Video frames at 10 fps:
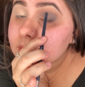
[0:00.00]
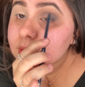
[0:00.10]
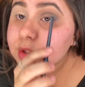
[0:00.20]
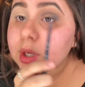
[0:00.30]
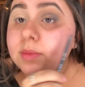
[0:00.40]

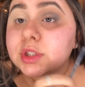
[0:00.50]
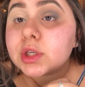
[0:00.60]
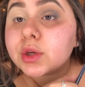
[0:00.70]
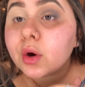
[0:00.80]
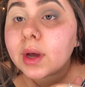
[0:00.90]
So I'm just
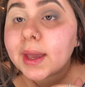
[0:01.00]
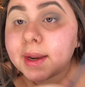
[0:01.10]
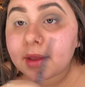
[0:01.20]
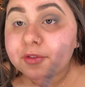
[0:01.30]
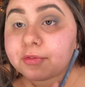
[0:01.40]
going to go ahead
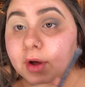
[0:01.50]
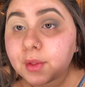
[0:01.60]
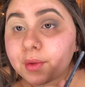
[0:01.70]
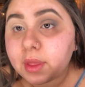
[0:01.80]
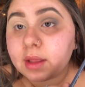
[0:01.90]
and
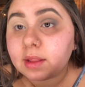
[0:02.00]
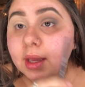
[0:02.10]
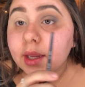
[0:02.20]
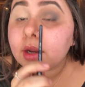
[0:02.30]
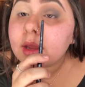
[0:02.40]
follow that
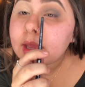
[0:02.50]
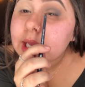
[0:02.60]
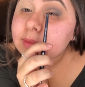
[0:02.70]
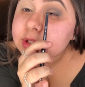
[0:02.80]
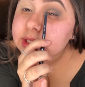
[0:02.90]
line.
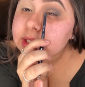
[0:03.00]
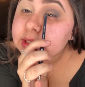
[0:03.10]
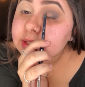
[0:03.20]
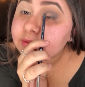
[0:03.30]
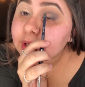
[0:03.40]
I'm just going
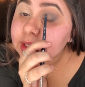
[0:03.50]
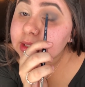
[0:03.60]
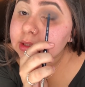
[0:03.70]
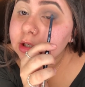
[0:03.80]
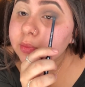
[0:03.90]
to define it
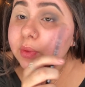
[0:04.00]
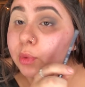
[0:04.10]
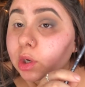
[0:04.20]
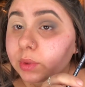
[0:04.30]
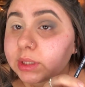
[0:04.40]
a little bit
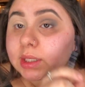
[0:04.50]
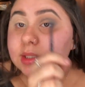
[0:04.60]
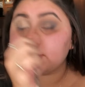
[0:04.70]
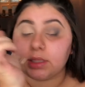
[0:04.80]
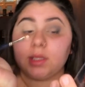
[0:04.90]
more with the
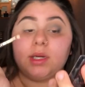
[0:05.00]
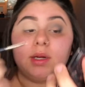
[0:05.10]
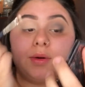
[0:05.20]
concealer.